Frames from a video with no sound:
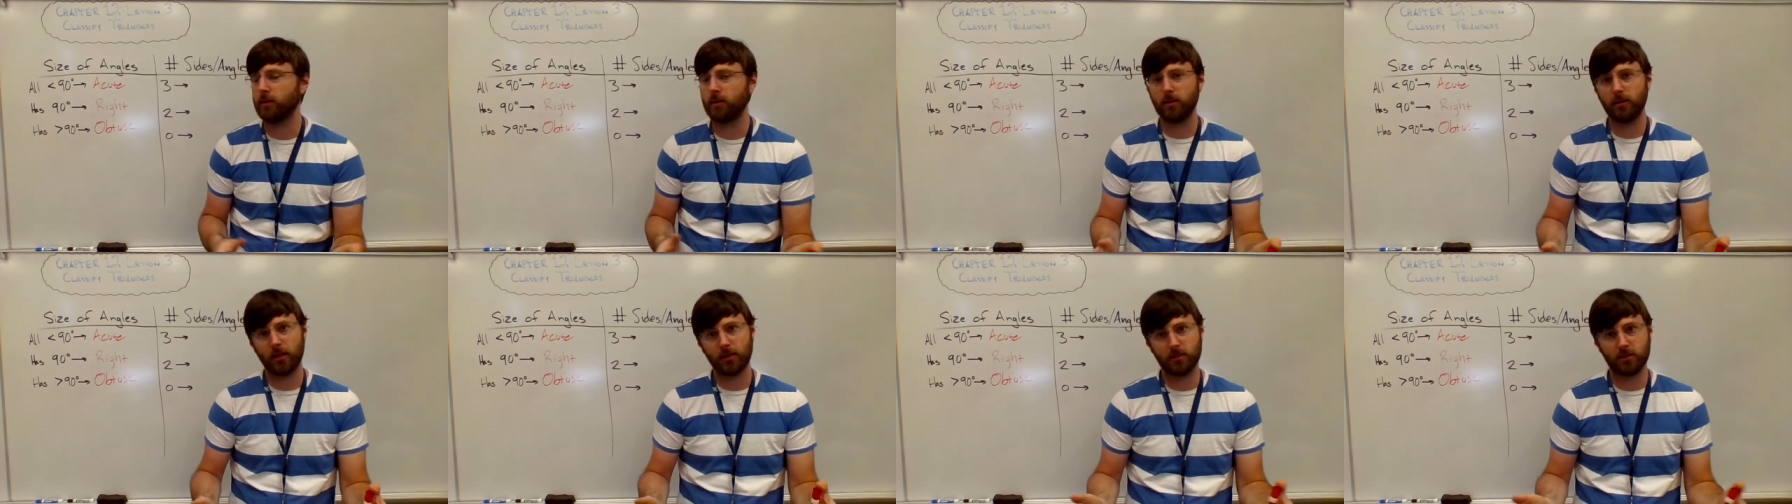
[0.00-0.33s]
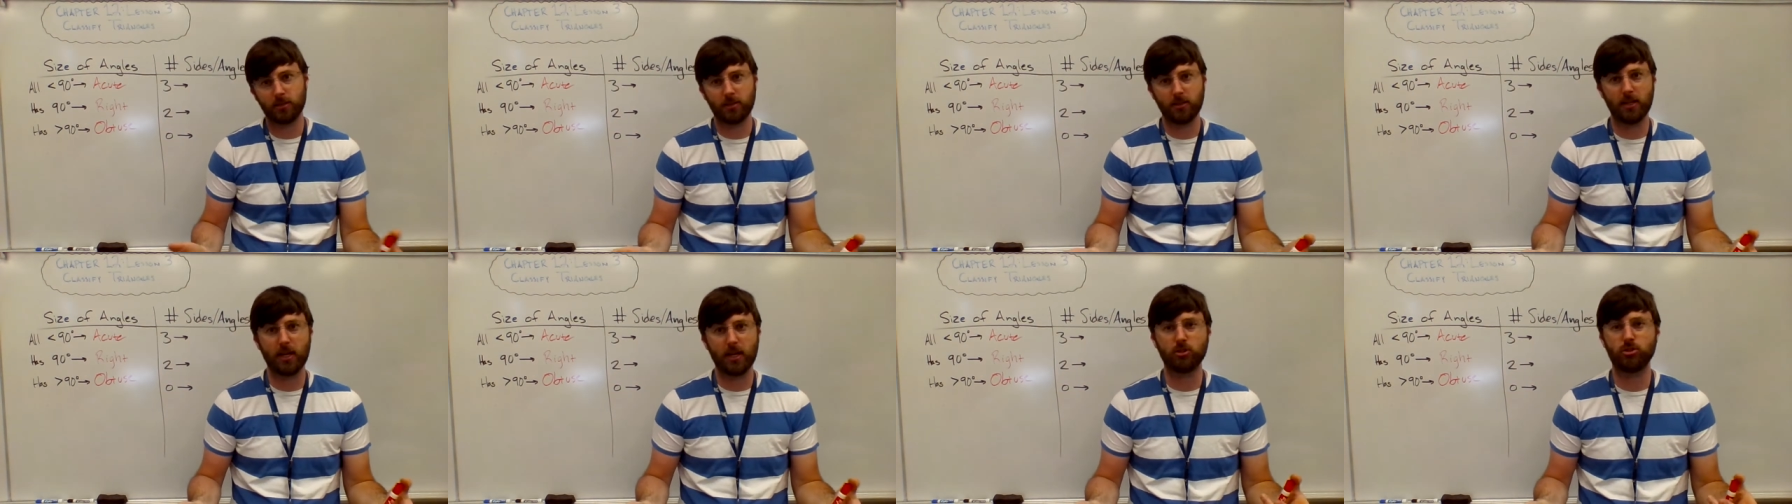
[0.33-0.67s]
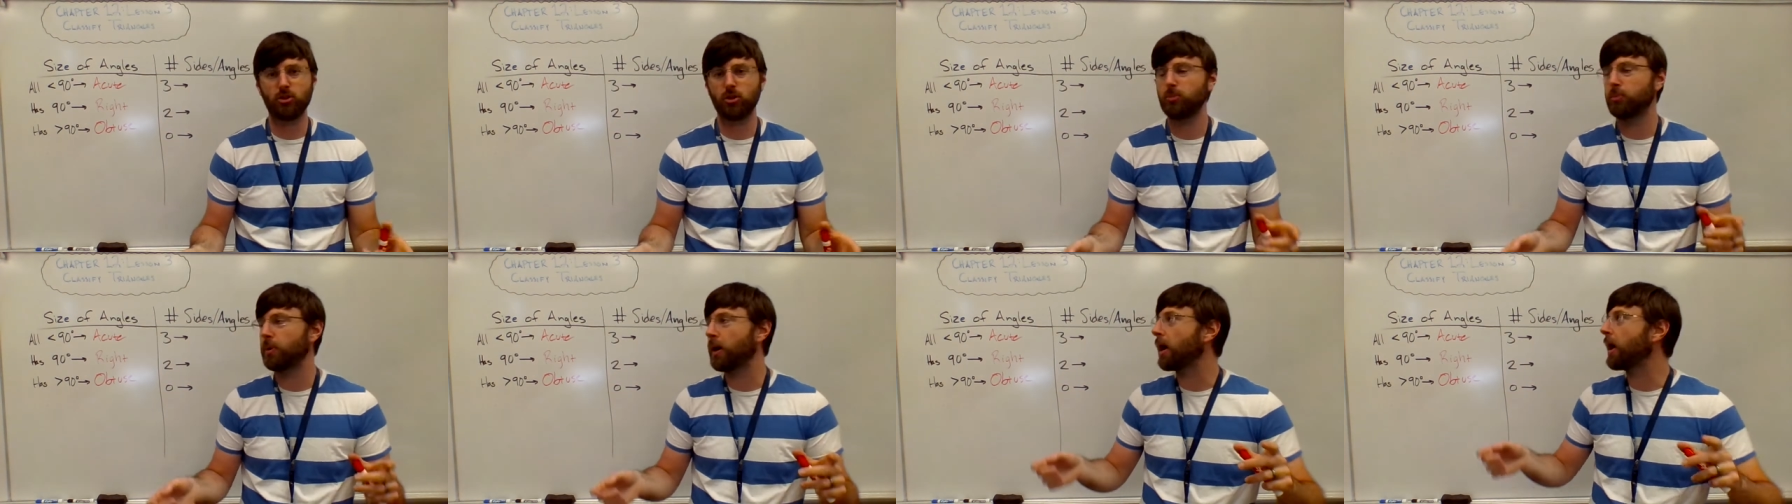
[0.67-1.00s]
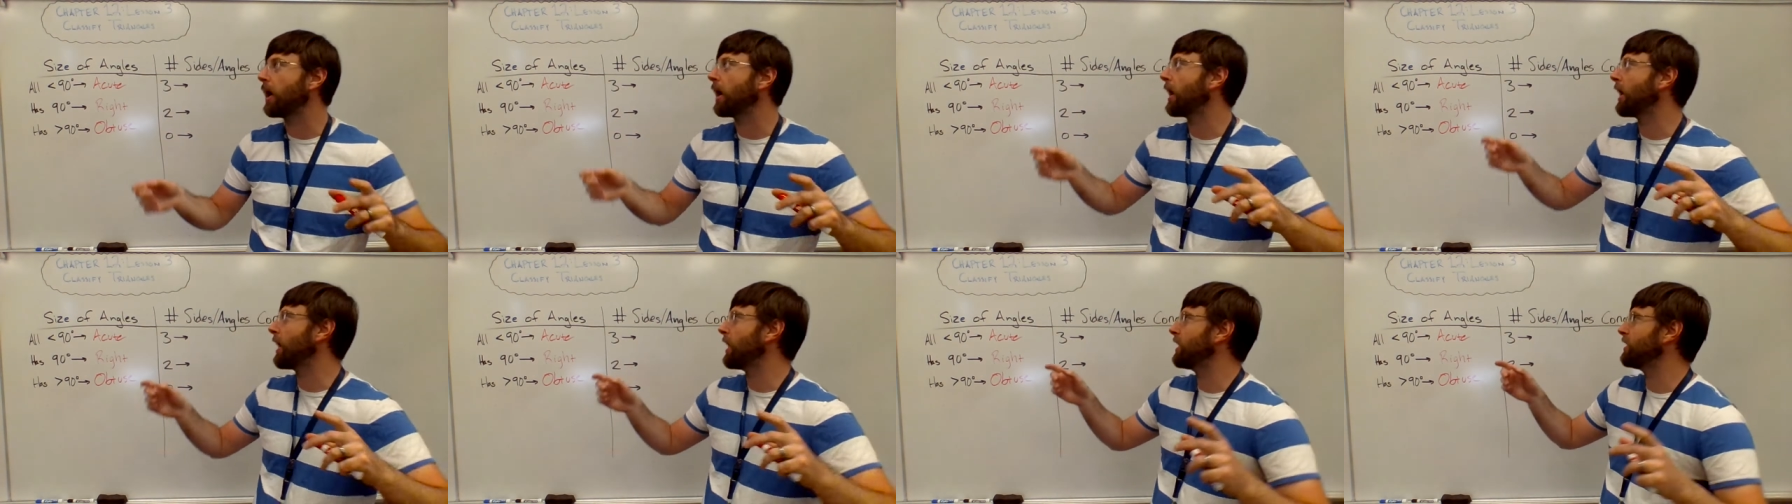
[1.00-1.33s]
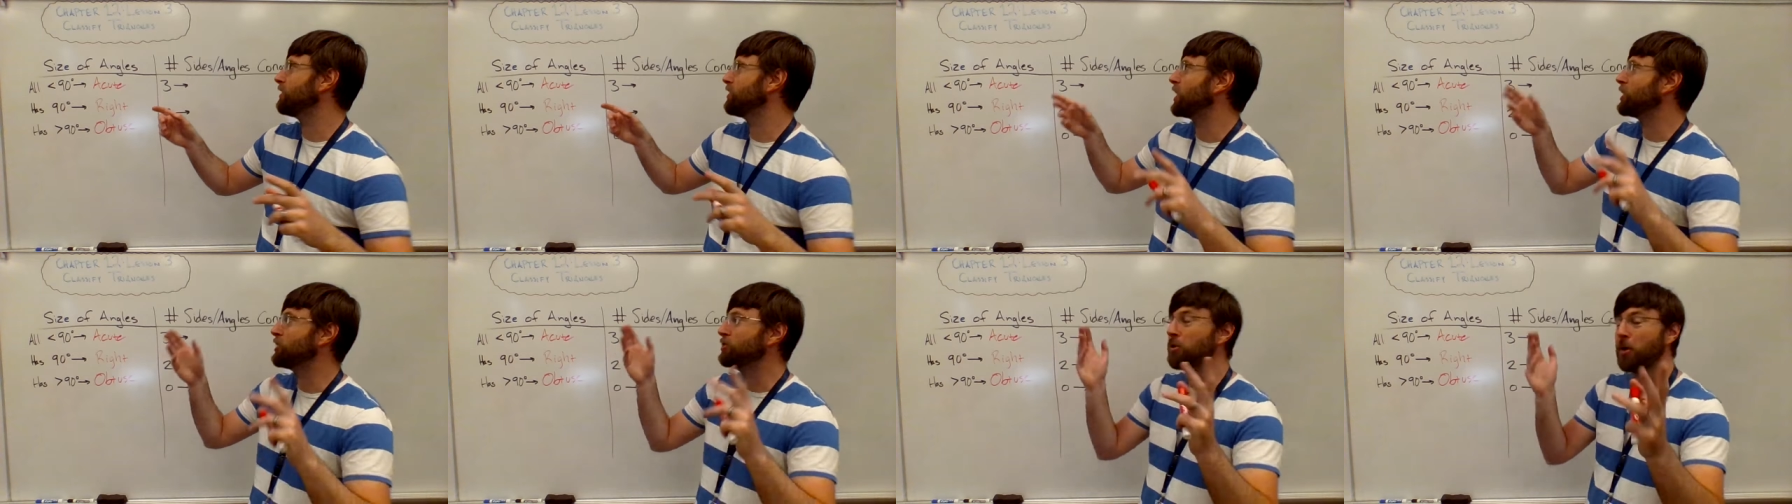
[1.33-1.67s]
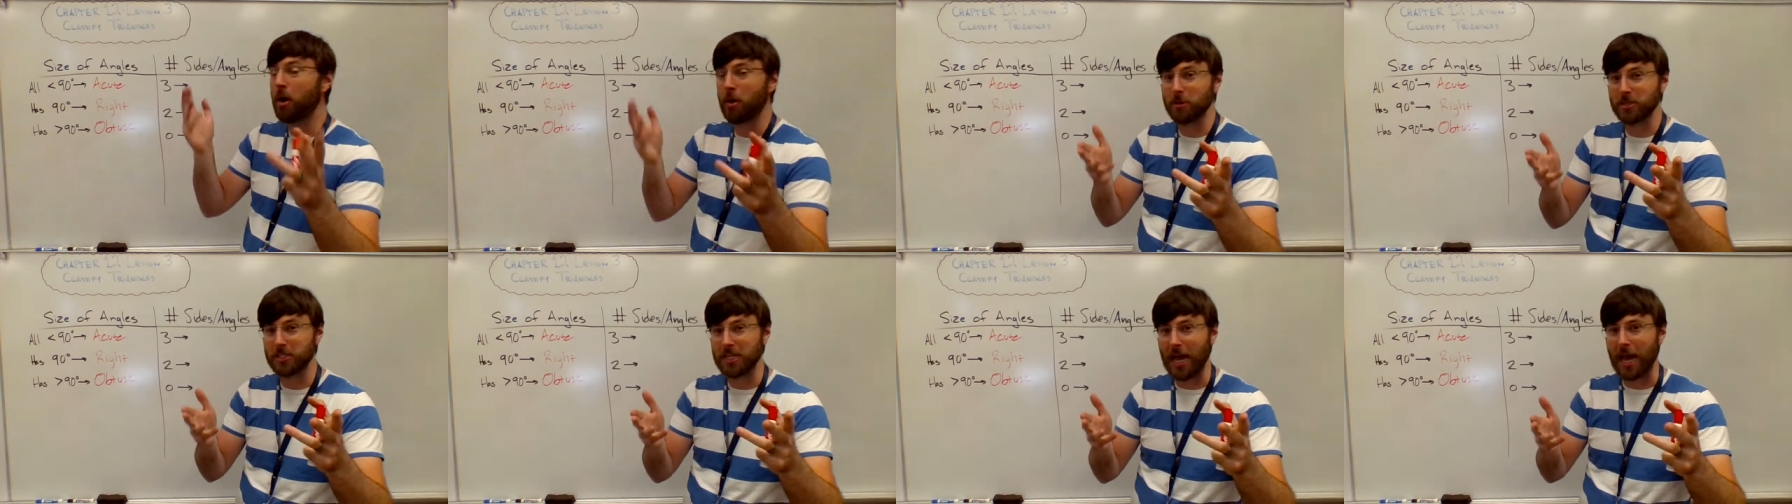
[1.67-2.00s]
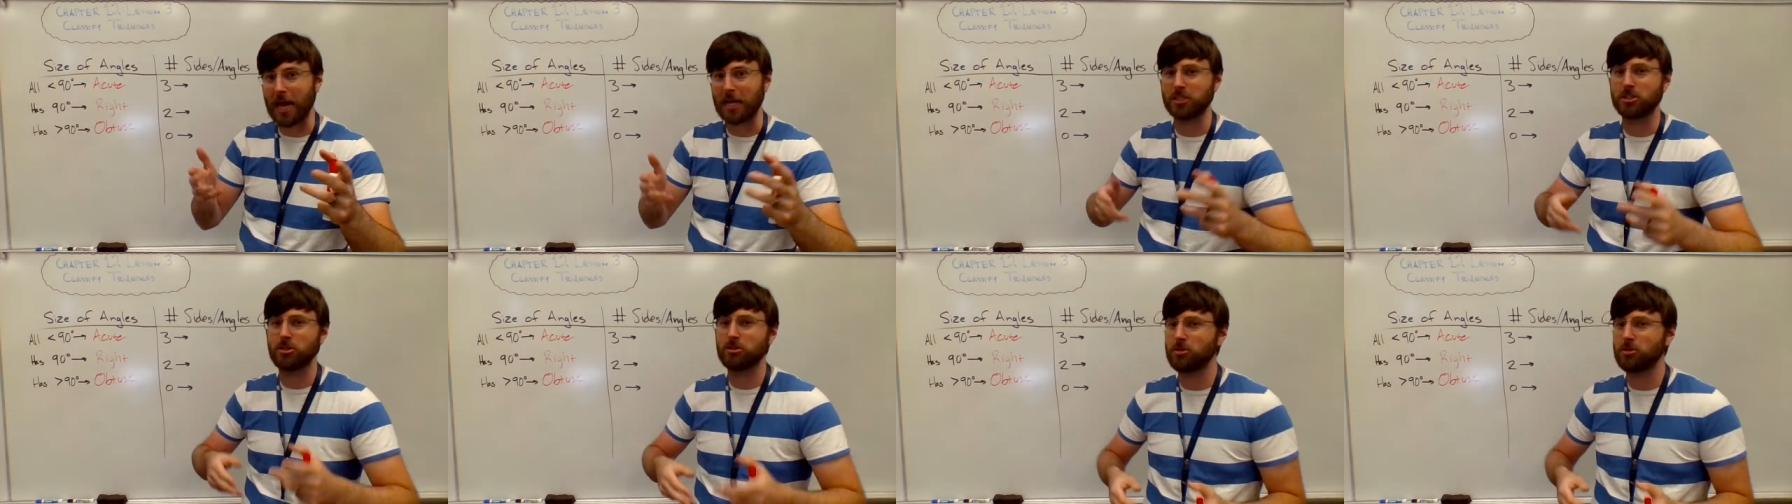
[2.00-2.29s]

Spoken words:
That's not true, but they do always ask.